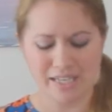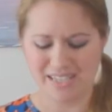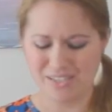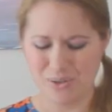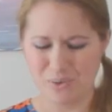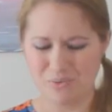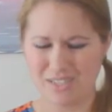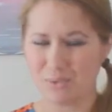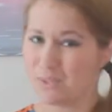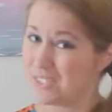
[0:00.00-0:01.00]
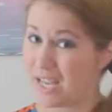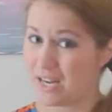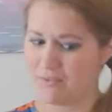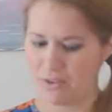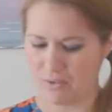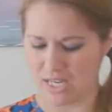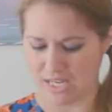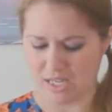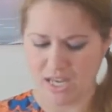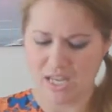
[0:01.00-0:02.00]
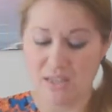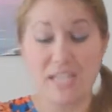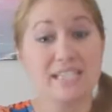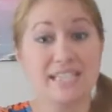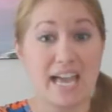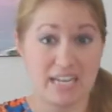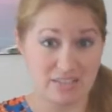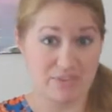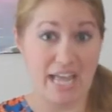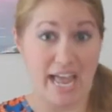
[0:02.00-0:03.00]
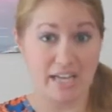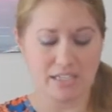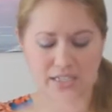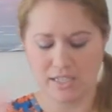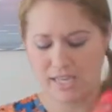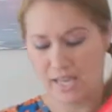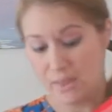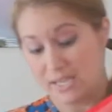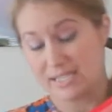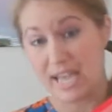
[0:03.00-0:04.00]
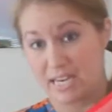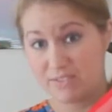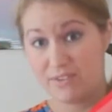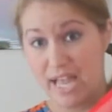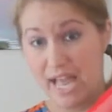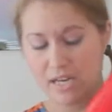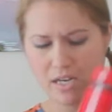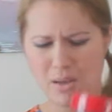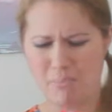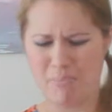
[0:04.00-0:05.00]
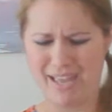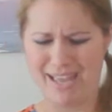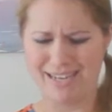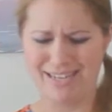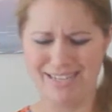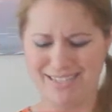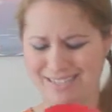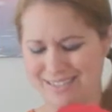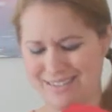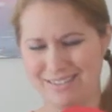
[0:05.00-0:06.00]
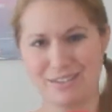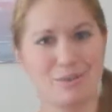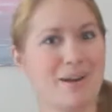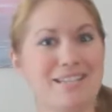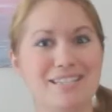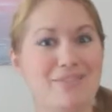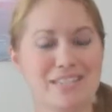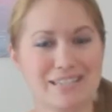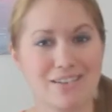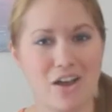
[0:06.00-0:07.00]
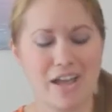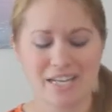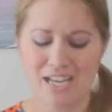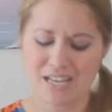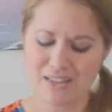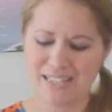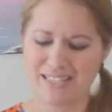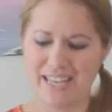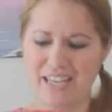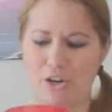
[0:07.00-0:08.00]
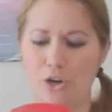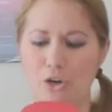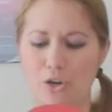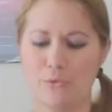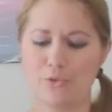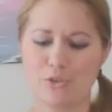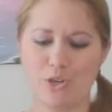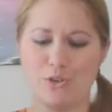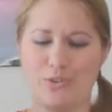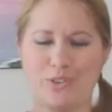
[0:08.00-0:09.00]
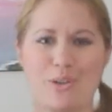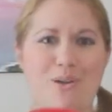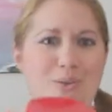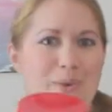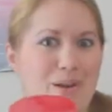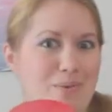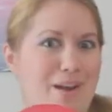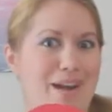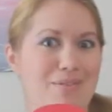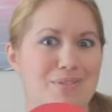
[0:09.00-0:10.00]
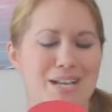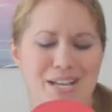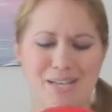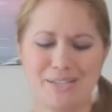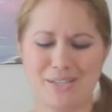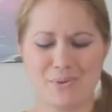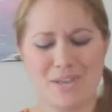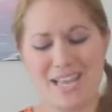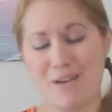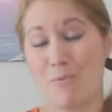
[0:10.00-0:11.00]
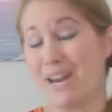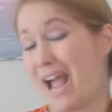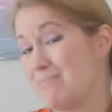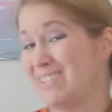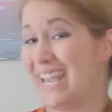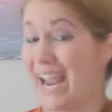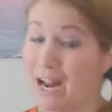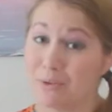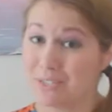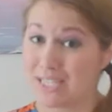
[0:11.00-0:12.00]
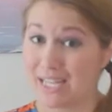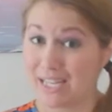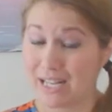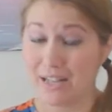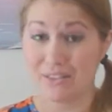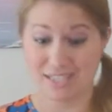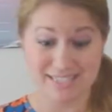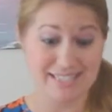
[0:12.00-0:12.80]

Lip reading: So this one's kind of unique. This side is flat, and this side is flat, but the rest of it's not. This is a curved surface all the way around. So when I'm counting the